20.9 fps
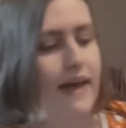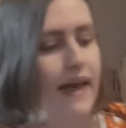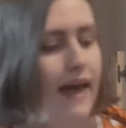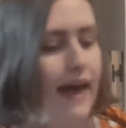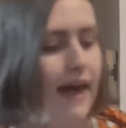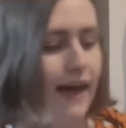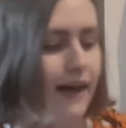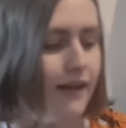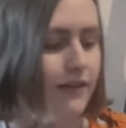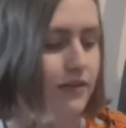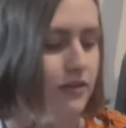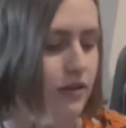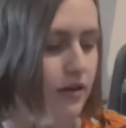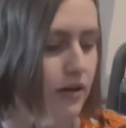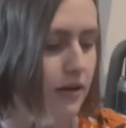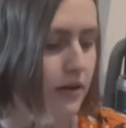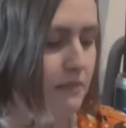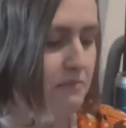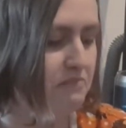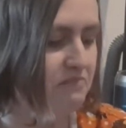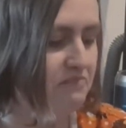
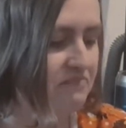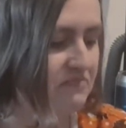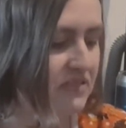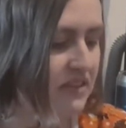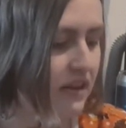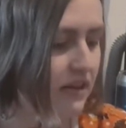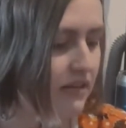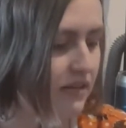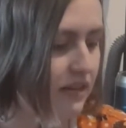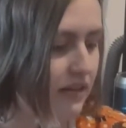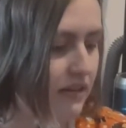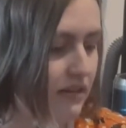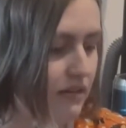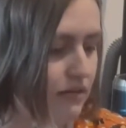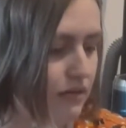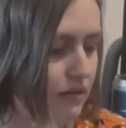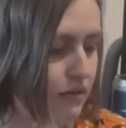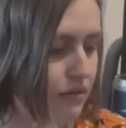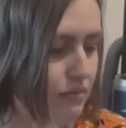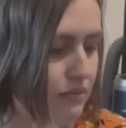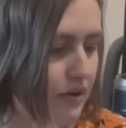and they did
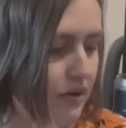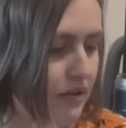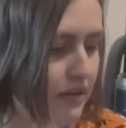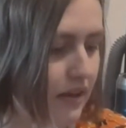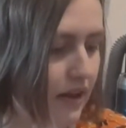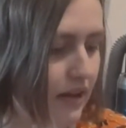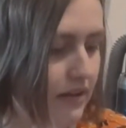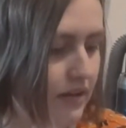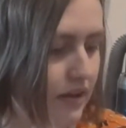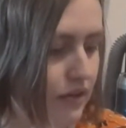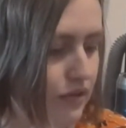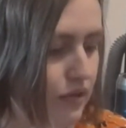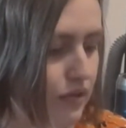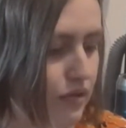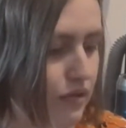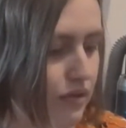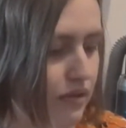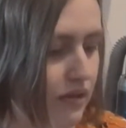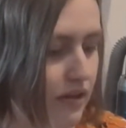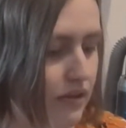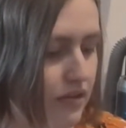this one, and I just
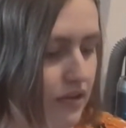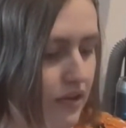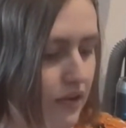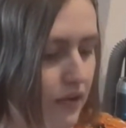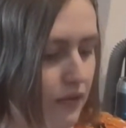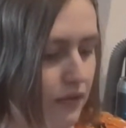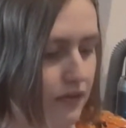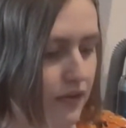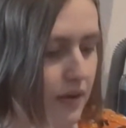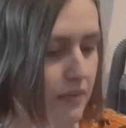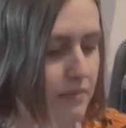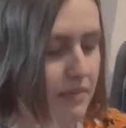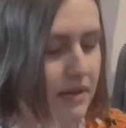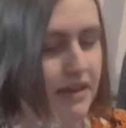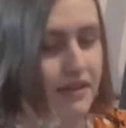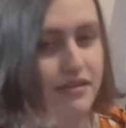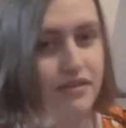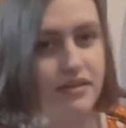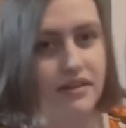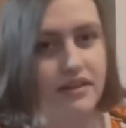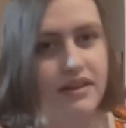decided to go for it because,